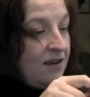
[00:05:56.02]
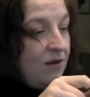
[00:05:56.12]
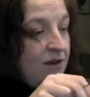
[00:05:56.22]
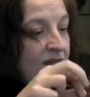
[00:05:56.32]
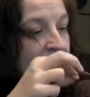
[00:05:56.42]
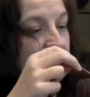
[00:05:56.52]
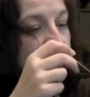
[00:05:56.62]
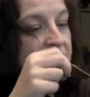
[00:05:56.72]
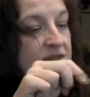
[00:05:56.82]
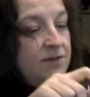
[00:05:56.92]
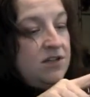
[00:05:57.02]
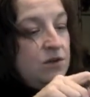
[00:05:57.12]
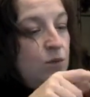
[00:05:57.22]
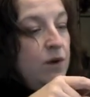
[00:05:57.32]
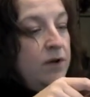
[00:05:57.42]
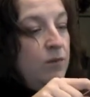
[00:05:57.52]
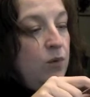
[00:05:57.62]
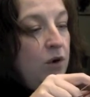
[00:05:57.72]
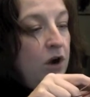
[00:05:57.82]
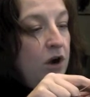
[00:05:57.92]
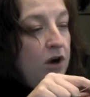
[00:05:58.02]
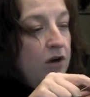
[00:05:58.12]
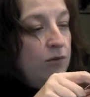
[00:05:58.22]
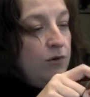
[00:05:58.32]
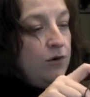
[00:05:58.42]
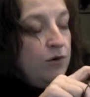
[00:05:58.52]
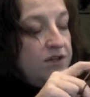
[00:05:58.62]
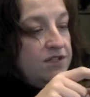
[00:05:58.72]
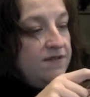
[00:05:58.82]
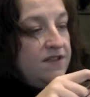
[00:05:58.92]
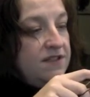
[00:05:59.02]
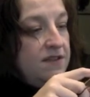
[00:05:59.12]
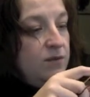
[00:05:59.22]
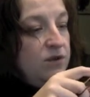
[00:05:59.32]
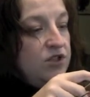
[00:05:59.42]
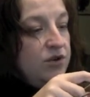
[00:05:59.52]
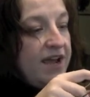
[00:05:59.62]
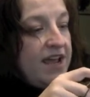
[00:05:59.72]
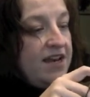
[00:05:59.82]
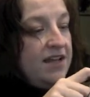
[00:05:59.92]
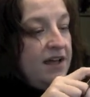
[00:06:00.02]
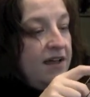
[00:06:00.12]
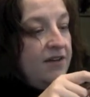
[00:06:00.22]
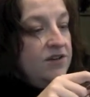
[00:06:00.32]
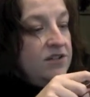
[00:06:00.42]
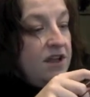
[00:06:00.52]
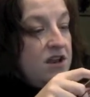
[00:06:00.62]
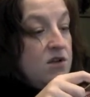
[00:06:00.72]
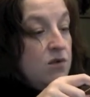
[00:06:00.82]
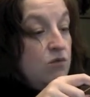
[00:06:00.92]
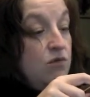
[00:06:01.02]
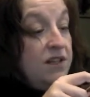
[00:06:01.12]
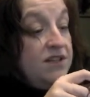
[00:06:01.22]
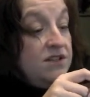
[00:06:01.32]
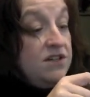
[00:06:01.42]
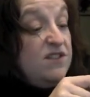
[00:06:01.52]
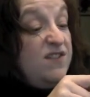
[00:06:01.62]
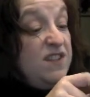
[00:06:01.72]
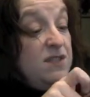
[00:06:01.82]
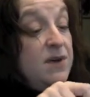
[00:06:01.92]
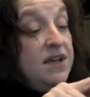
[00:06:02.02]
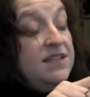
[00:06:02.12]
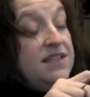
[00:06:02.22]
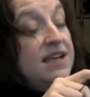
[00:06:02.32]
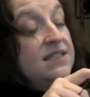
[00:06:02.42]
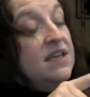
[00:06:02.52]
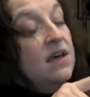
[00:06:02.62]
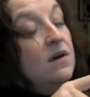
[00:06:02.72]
No, it never is. I'm going to do one more course of this, and then we'll trade colors, and you can really start to feel smug and sassy